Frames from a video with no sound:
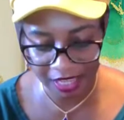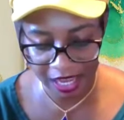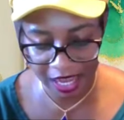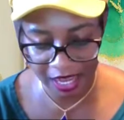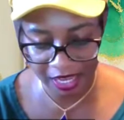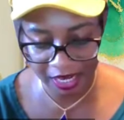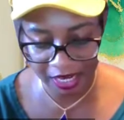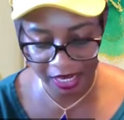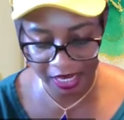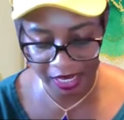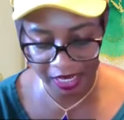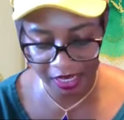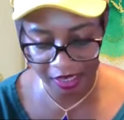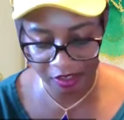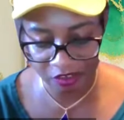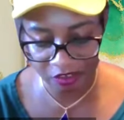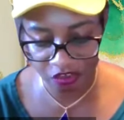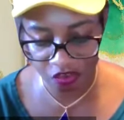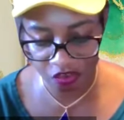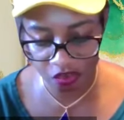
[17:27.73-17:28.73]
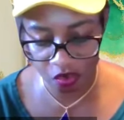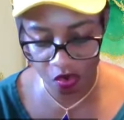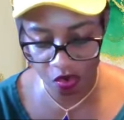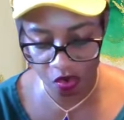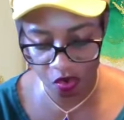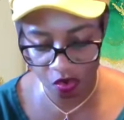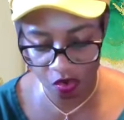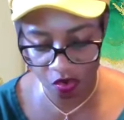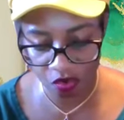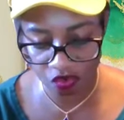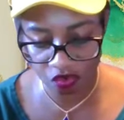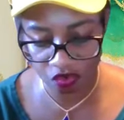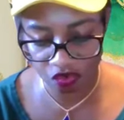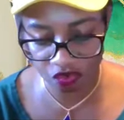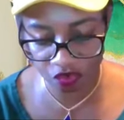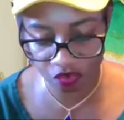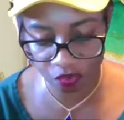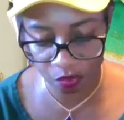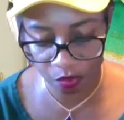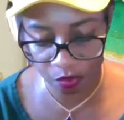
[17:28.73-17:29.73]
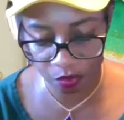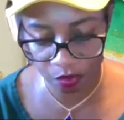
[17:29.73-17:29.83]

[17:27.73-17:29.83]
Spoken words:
Hari, sho, sho.